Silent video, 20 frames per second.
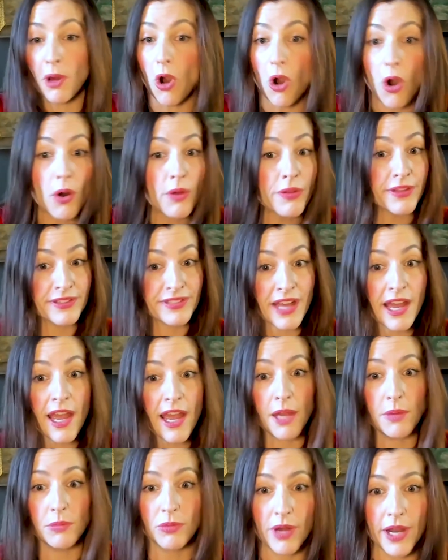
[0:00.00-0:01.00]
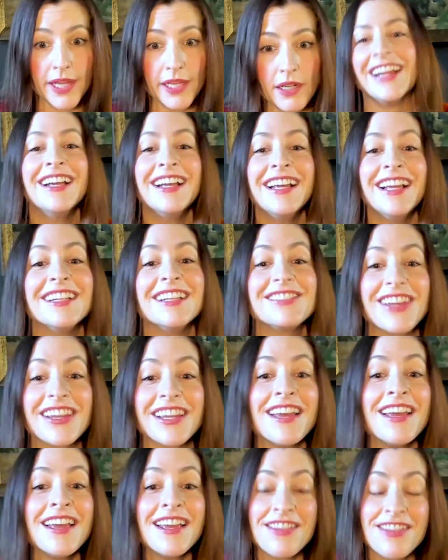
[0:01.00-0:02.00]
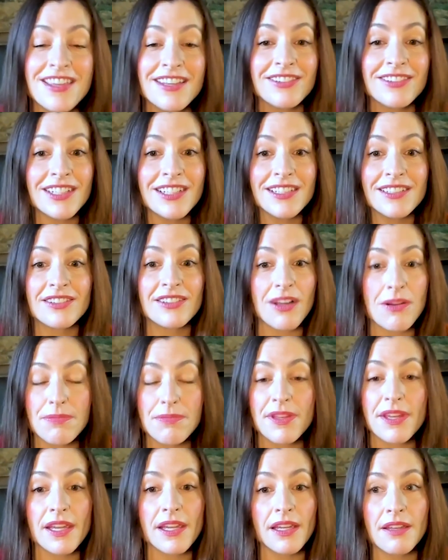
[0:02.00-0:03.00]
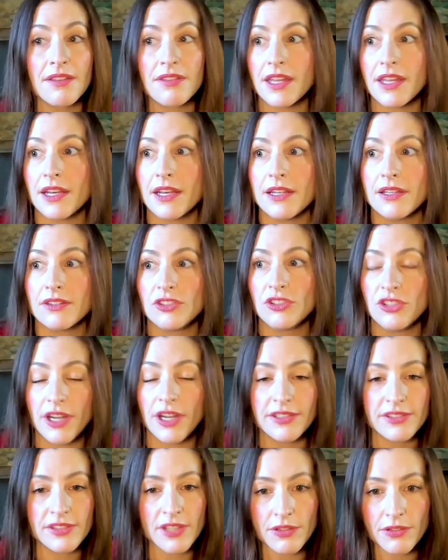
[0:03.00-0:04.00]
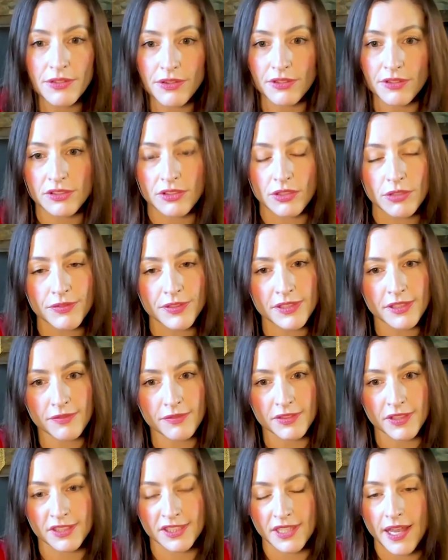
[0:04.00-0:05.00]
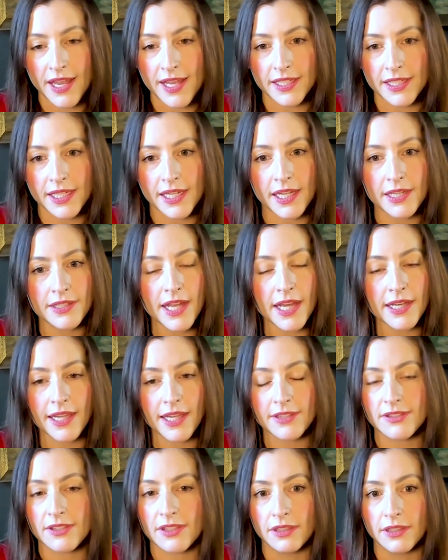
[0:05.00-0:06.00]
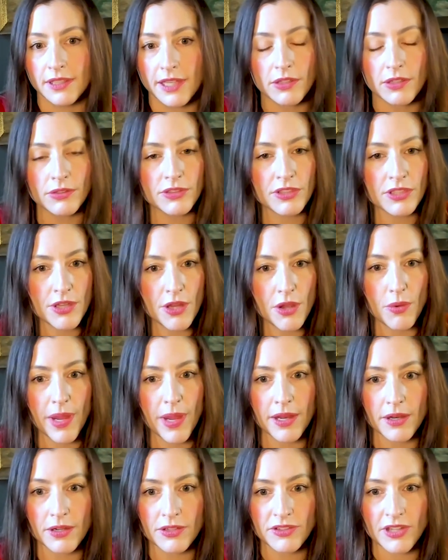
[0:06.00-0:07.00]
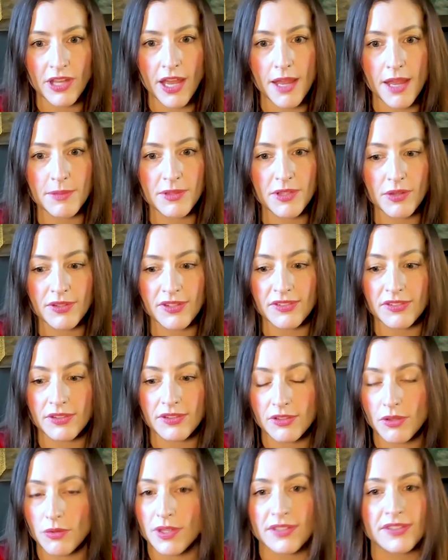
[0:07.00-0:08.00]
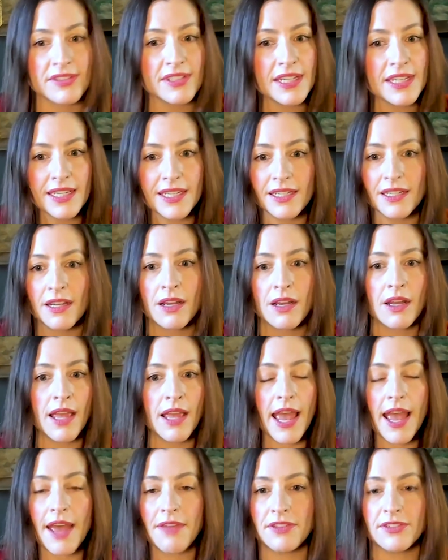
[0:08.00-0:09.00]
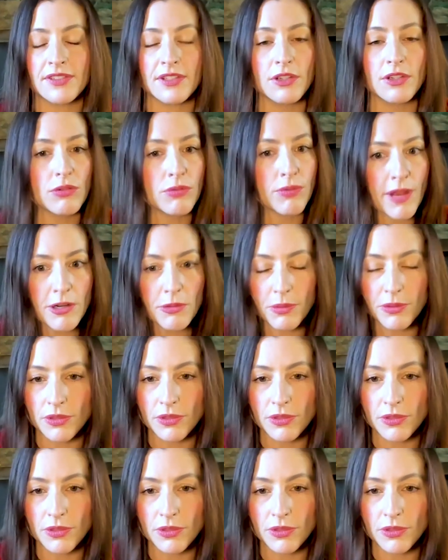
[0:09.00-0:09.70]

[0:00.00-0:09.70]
all the time, right? It's like this is something that is just under the surface of society and yet gets little to no airtime. So to see it at this incredible